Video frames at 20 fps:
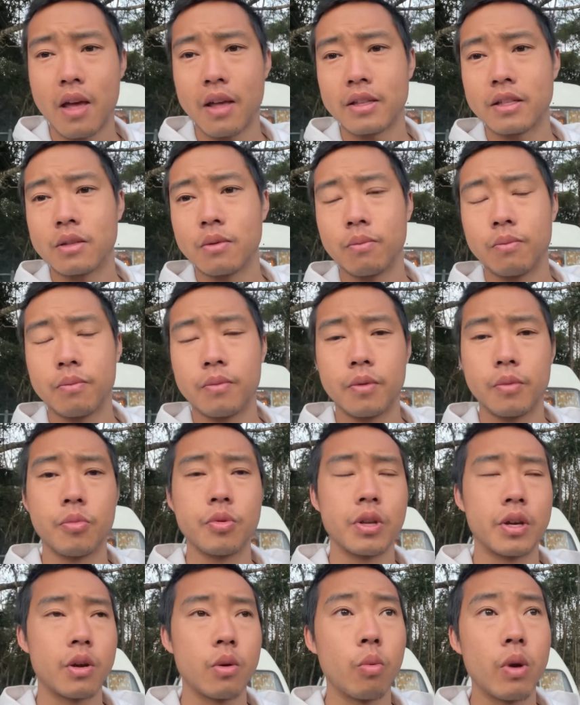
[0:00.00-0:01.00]
it was
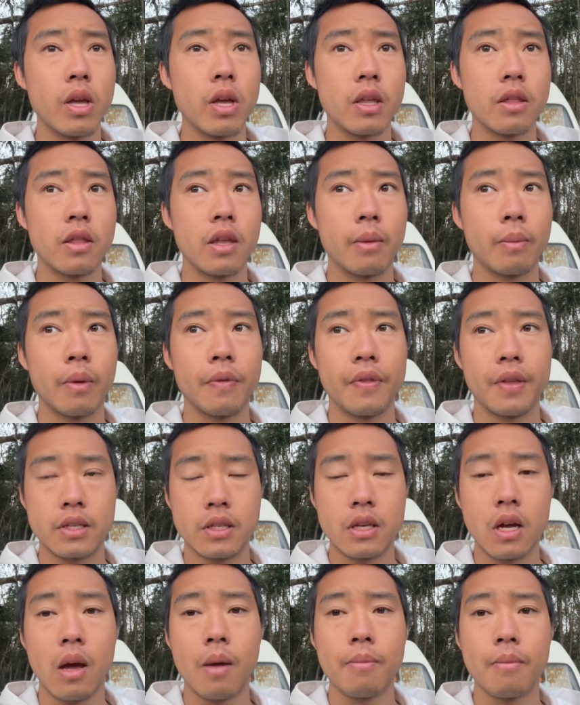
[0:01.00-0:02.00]
like a weak thing, but this
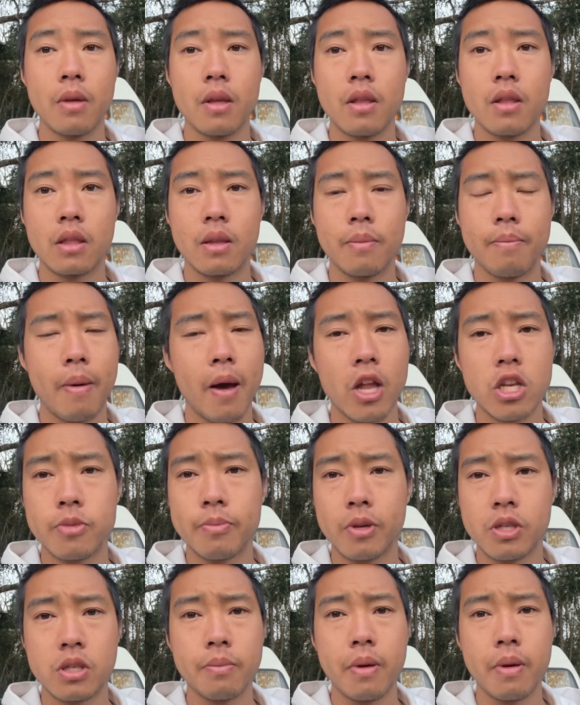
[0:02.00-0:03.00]
time the batch
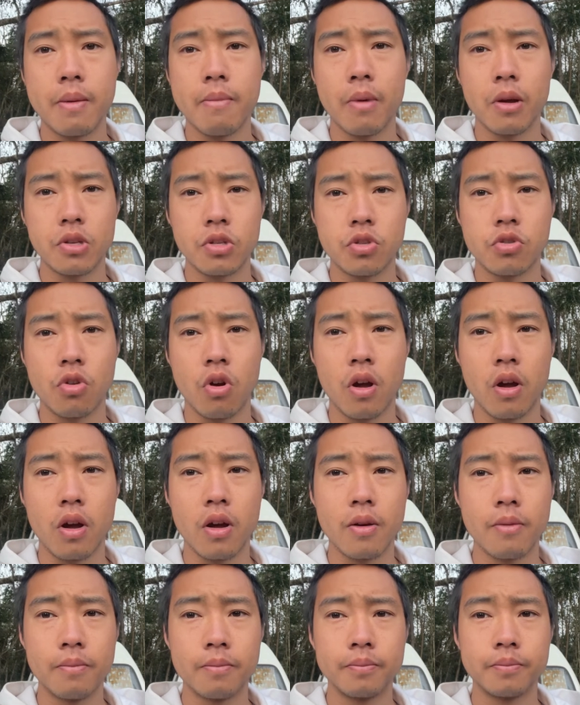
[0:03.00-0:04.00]
must have been much stronger.
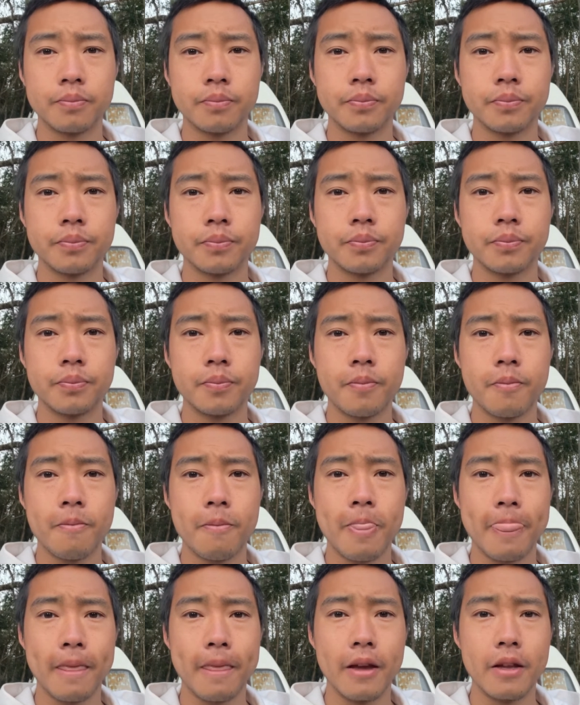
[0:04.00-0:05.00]

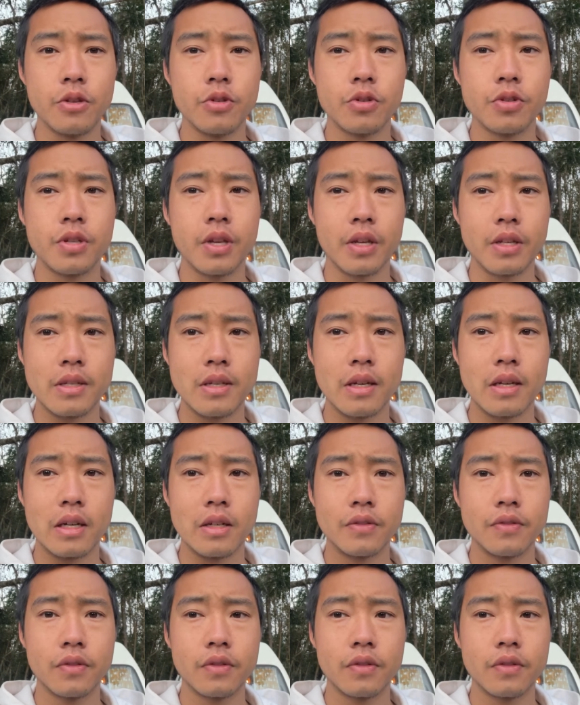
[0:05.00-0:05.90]
Interesting stuff.